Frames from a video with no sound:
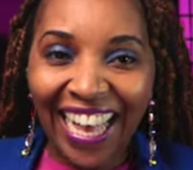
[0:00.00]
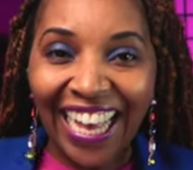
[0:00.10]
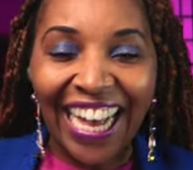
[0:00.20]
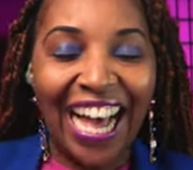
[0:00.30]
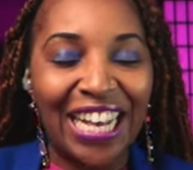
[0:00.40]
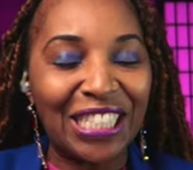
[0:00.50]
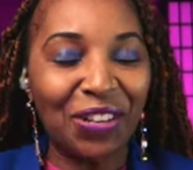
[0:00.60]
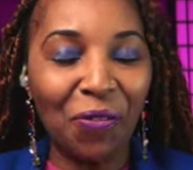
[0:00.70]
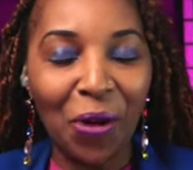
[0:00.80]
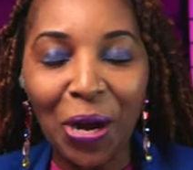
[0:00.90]
Hey guys,
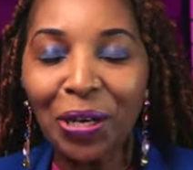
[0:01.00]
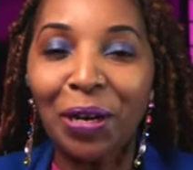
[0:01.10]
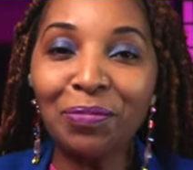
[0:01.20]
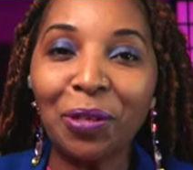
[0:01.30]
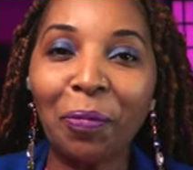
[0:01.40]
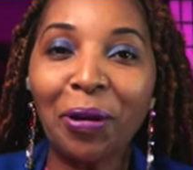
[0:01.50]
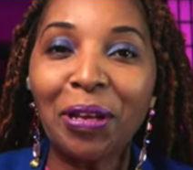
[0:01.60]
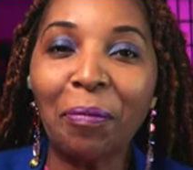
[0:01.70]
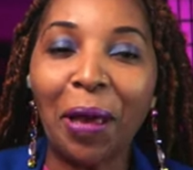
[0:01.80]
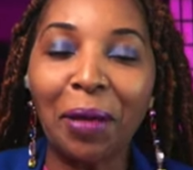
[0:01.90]
welcome to
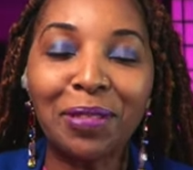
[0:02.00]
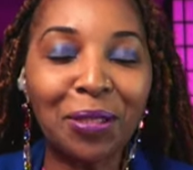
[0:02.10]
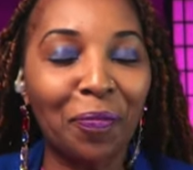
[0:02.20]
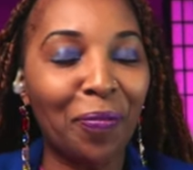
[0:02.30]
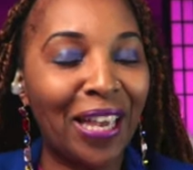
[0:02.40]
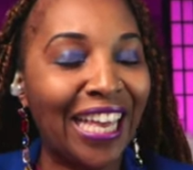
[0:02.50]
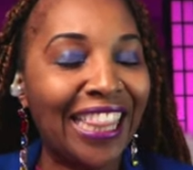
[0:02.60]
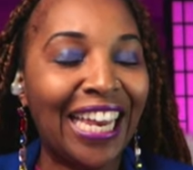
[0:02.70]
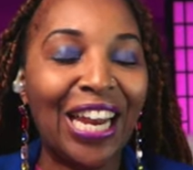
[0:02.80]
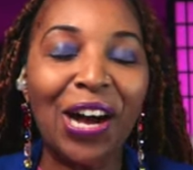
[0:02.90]
Berean Babes
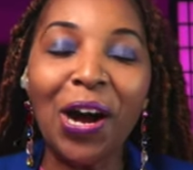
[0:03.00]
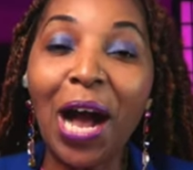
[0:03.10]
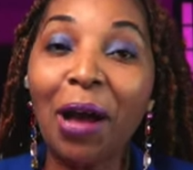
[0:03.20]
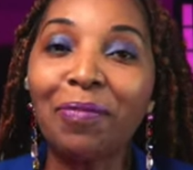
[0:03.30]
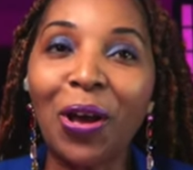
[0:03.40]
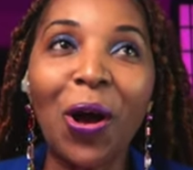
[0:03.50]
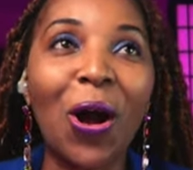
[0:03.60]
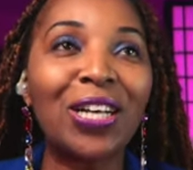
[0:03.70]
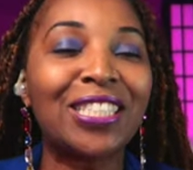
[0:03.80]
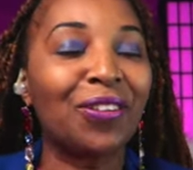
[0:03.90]
Bint. And now I'm your
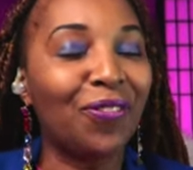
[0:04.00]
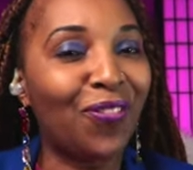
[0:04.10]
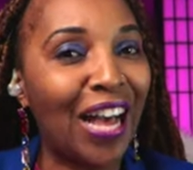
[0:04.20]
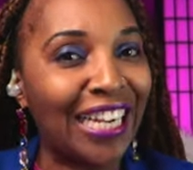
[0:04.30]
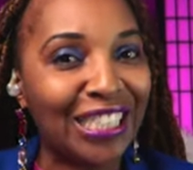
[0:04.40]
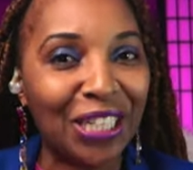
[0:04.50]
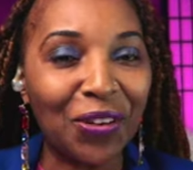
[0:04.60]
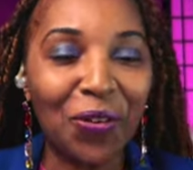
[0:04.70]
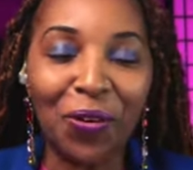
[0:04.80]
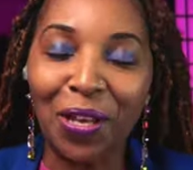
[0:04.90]
host, Vale
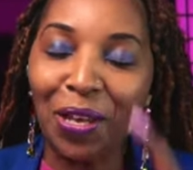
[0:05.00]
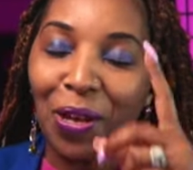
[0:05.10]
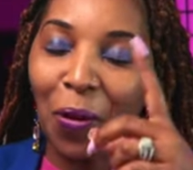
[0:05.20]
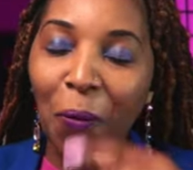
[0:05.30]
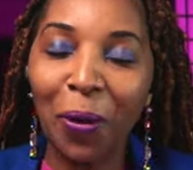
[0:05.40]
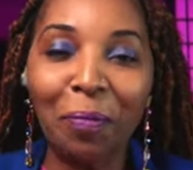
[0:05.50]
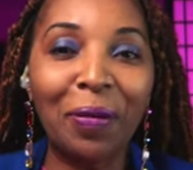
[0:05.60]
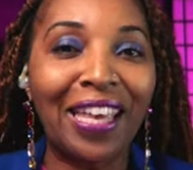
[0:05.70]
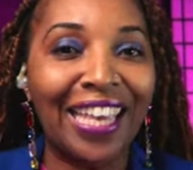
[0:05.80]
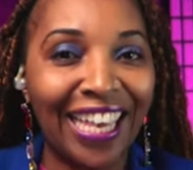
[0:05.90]
Chikuni. We
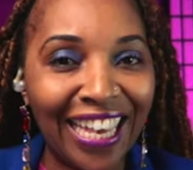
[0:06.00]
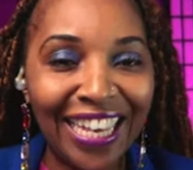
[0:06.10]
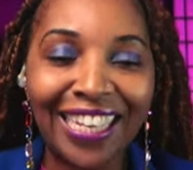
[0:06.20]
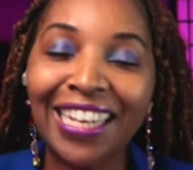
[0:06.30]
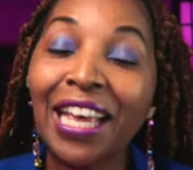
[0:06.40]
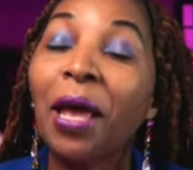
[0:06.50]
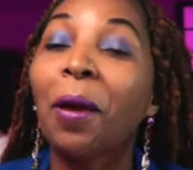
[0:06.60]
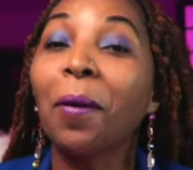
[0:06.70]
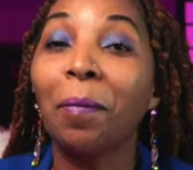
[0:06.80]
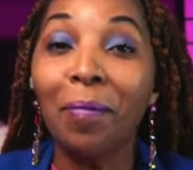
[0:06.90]
begin
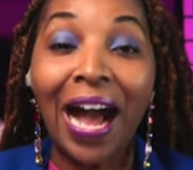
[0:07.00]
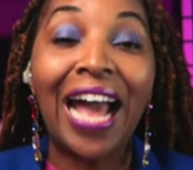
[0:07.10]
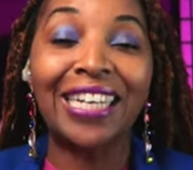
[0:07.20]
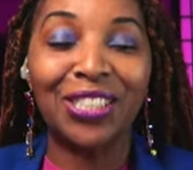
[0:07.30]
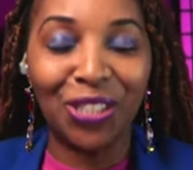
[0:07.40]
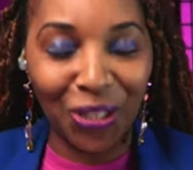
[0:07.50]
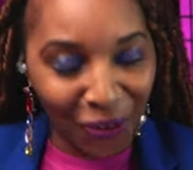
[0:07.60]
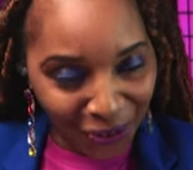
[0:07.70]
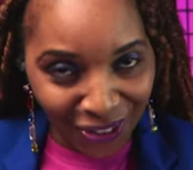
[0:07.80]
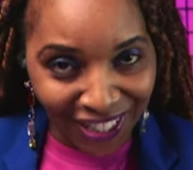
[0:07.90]
Mike
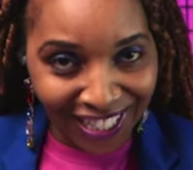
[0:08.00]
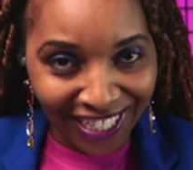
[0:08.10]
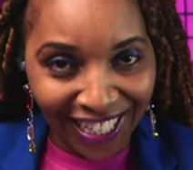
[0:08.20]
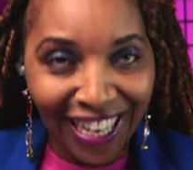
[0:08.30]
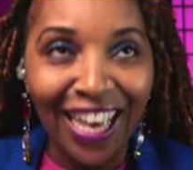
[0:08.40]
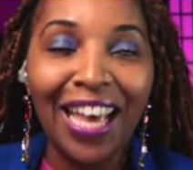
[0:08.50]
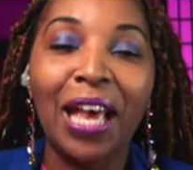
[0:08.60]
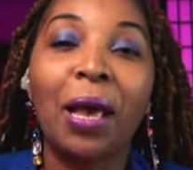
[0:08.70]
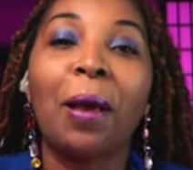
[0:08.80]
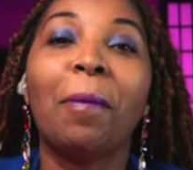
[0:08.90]
Todd.
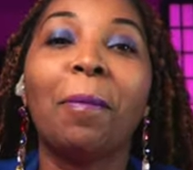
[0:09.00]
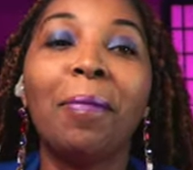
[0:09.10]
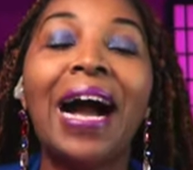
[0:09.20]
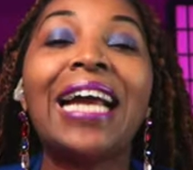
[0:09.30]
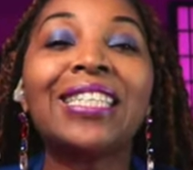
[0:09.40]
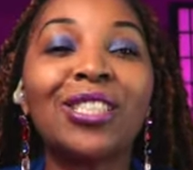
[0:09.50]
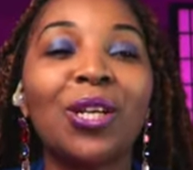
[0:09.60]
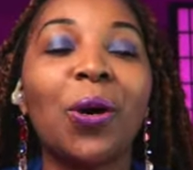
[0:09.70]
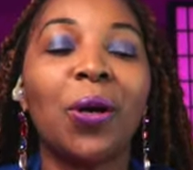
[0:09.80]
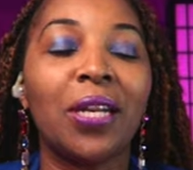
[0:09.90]
Mike
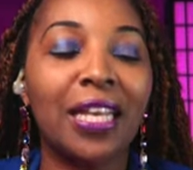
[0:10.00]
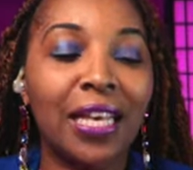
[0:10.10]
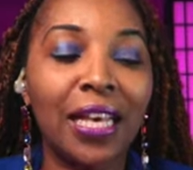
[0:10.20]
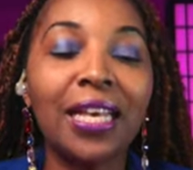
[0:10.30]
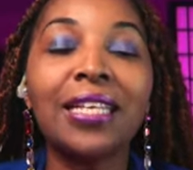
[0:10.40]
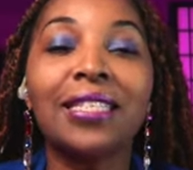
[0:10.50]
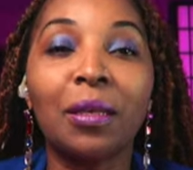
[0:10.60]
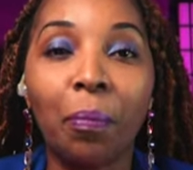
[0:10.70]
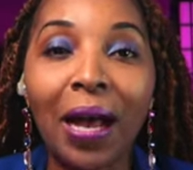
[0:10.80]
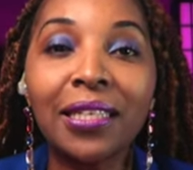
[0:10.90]
Todd
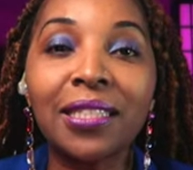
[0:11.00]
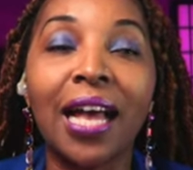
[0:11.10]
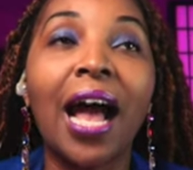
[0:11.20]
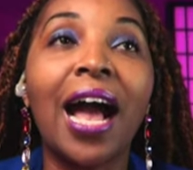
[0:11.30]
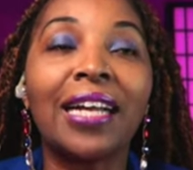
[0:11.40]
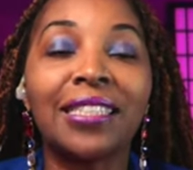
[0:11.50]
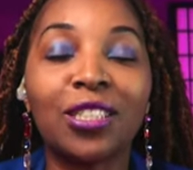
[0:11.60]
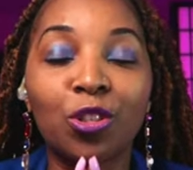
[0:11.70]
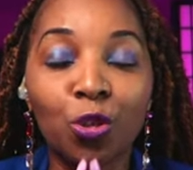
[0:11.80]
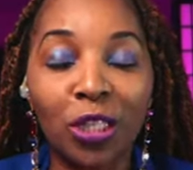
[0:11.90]
is a pastor
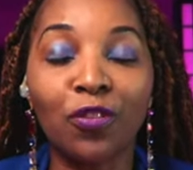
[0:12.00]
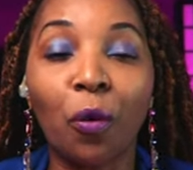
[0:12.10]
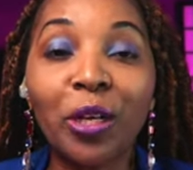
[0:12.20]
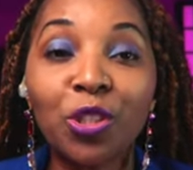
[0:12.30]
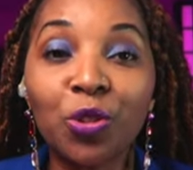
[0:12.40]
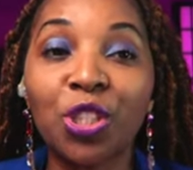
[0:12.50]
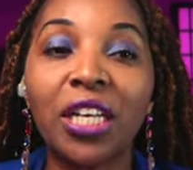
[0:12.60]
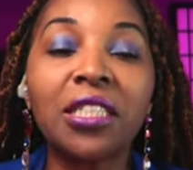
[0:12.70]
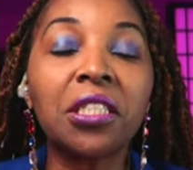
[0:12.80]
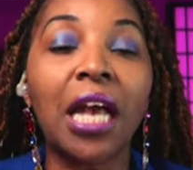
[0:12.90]
at Transformation
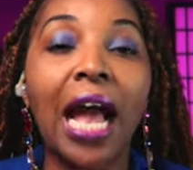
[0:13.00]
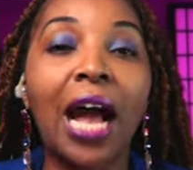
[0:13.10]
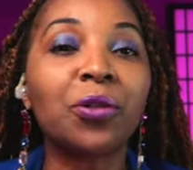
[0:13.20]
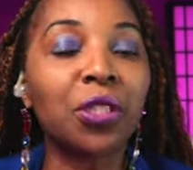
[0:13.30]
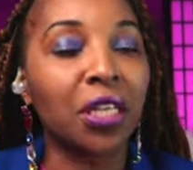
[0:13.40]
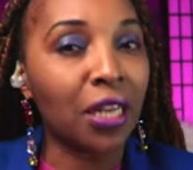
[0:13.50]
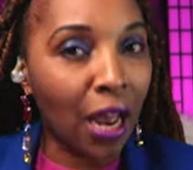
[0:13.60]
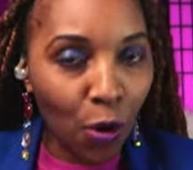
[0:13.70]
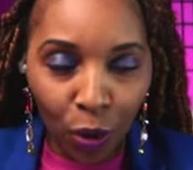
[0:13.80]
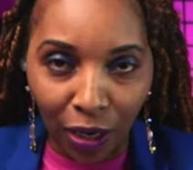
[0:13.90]
Church out in
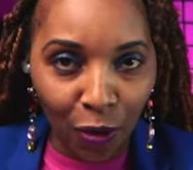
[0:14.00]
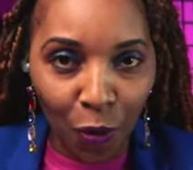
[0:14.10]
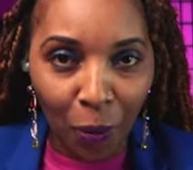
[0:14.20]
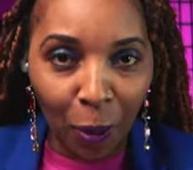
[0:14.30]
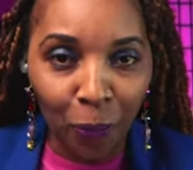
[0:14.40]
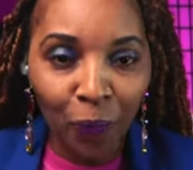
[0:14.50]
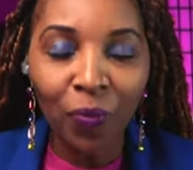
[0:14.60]
Oklahoma.